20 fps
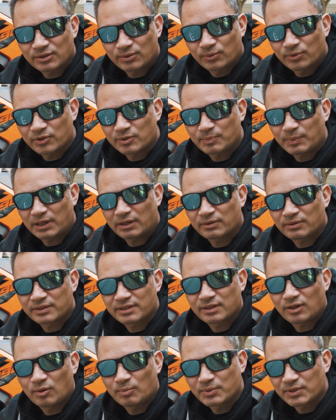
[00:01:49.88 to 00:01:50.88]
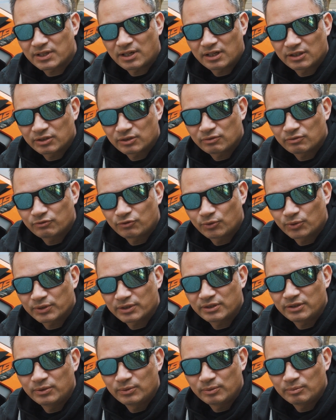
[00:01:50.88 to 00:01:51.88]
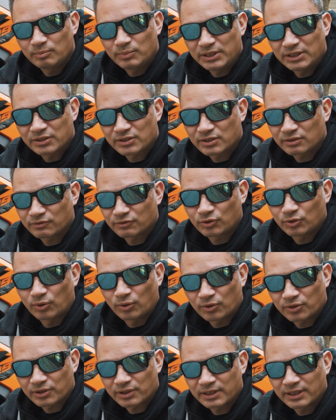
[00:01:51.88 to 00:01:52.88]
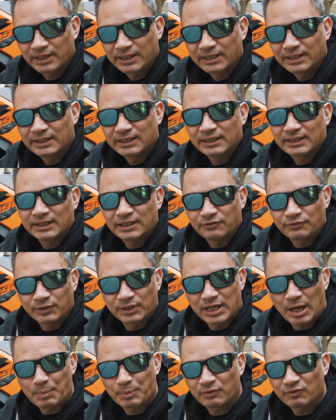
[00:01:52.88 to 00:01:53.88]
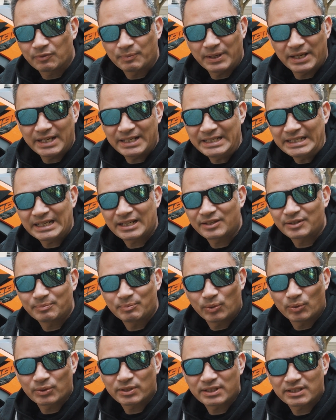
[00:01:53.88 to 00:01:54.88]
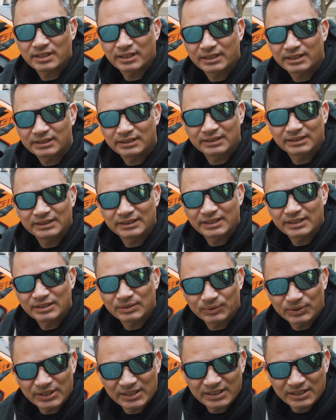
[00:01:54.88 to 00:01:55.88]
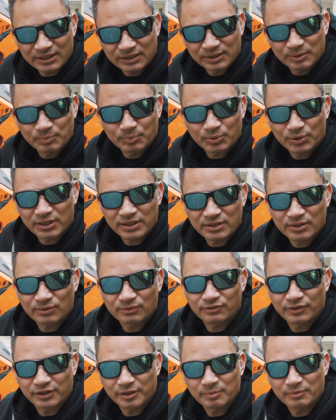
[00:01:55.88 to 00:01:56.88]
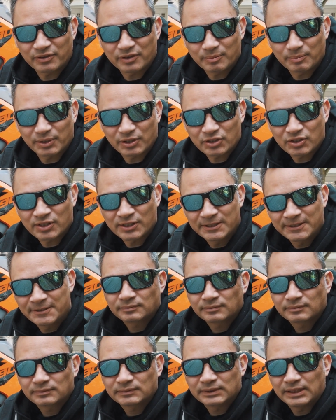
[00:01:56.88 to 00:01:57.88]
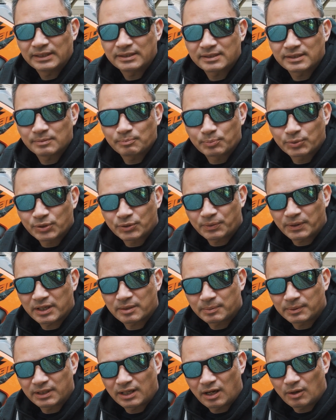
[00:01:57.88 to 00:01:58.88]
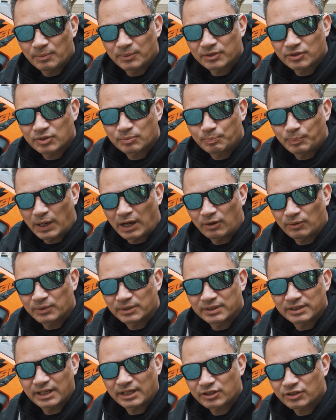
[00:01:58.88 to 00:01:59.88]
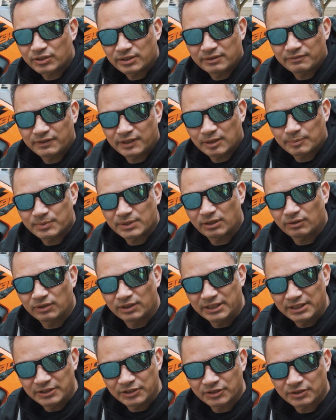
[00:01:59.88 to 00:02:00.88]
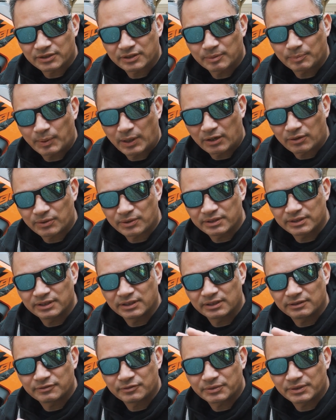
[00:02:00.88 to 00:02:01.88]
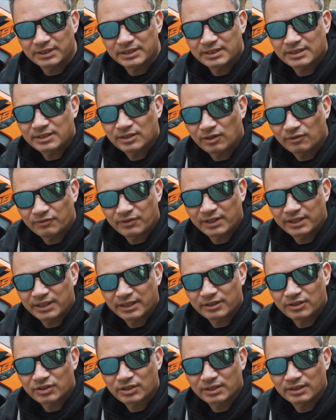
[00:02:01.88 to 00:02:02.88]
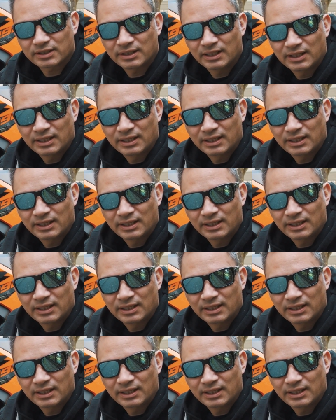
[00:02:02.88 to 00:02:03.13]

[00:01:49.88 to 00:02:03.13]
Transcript: horsepower, almost 140 Newton meters of torque. If you're coming from any other motorcycle, this will still impress you very, very much. It's incredible how much power it actually develops, how linear the power and delivery is of that engine.